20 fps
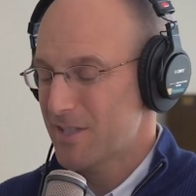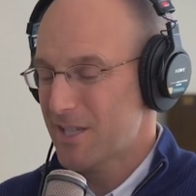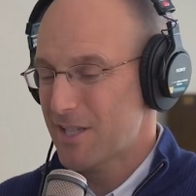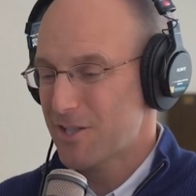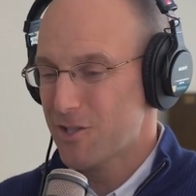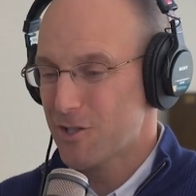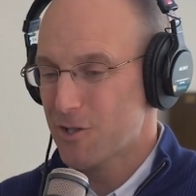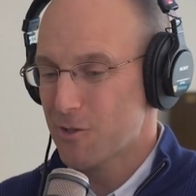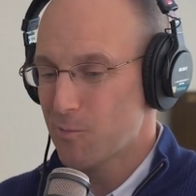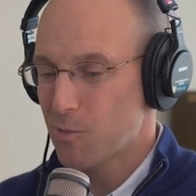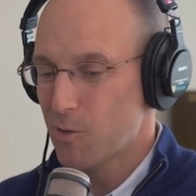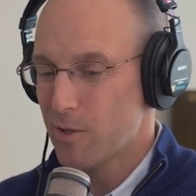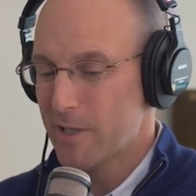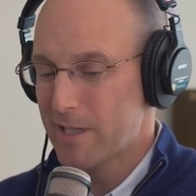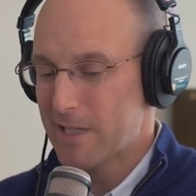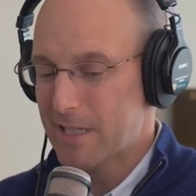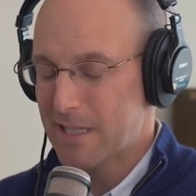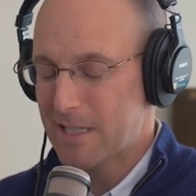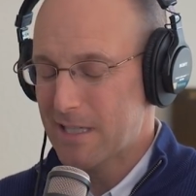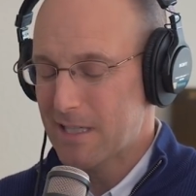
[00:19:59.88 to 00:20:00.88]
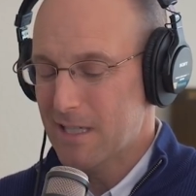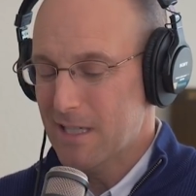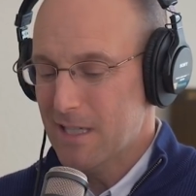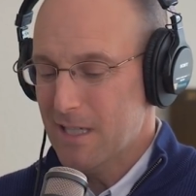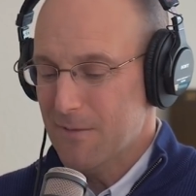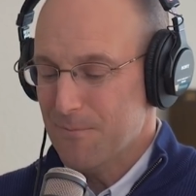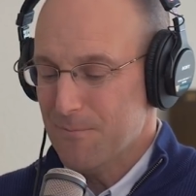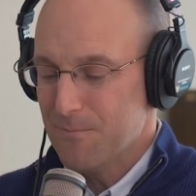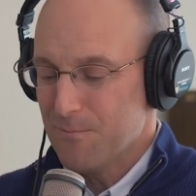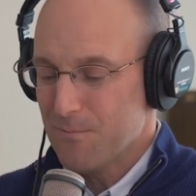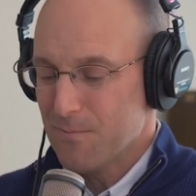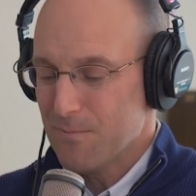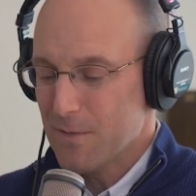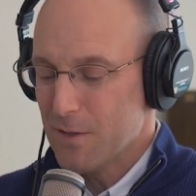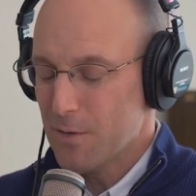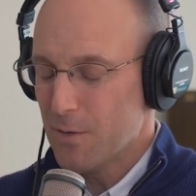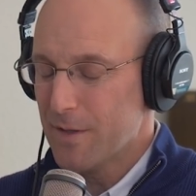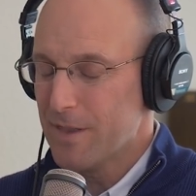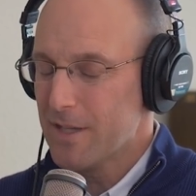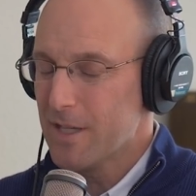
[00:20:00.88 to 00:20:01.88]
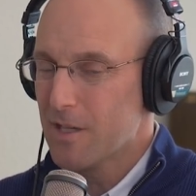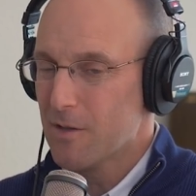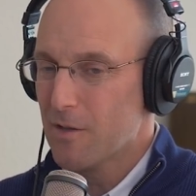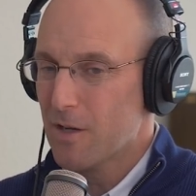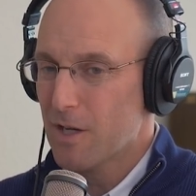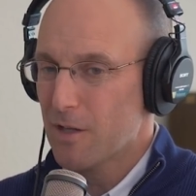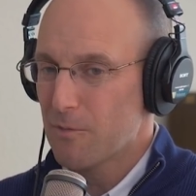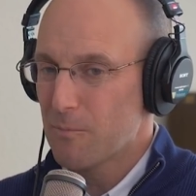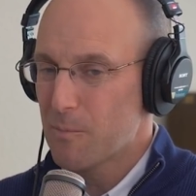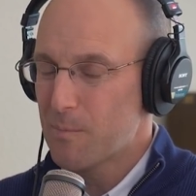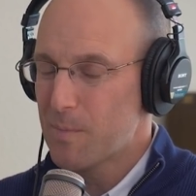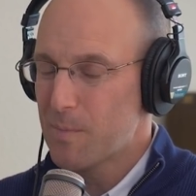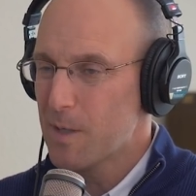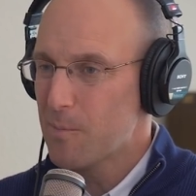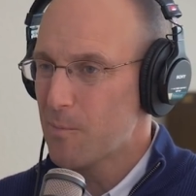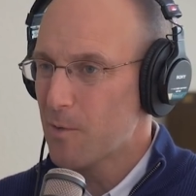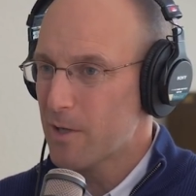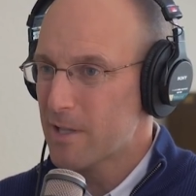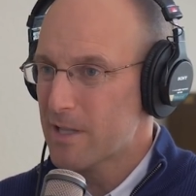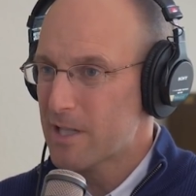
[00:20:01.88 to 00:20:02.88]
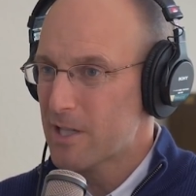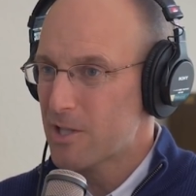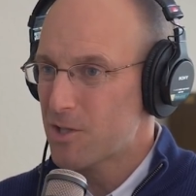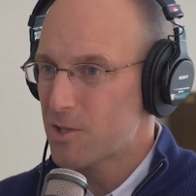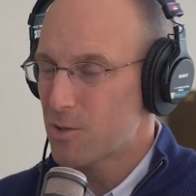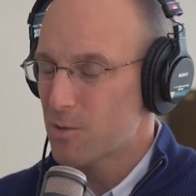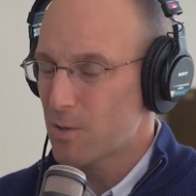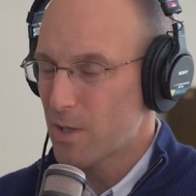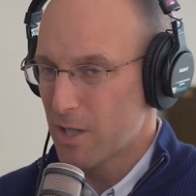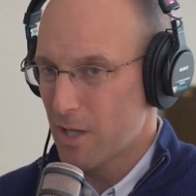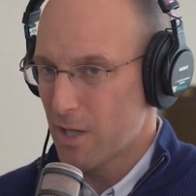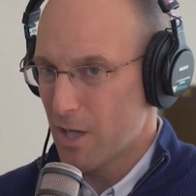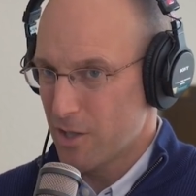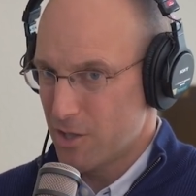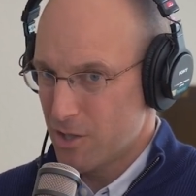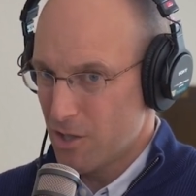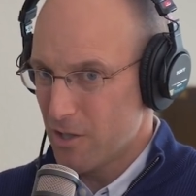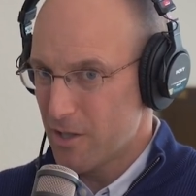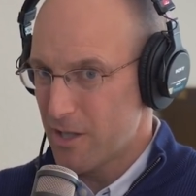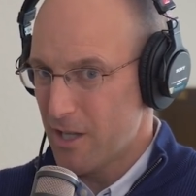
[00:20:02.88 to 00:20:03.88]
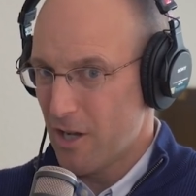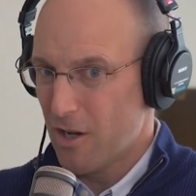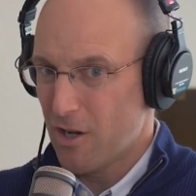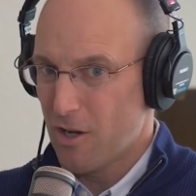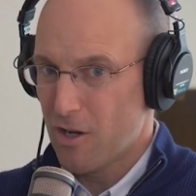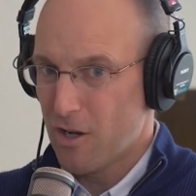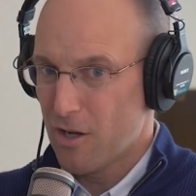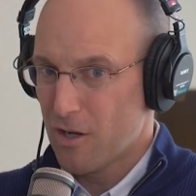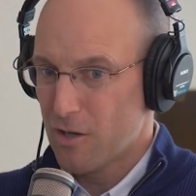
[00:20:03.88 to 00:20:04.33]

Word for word: such a good point. And you know, I think a big part of the issue. I, I started that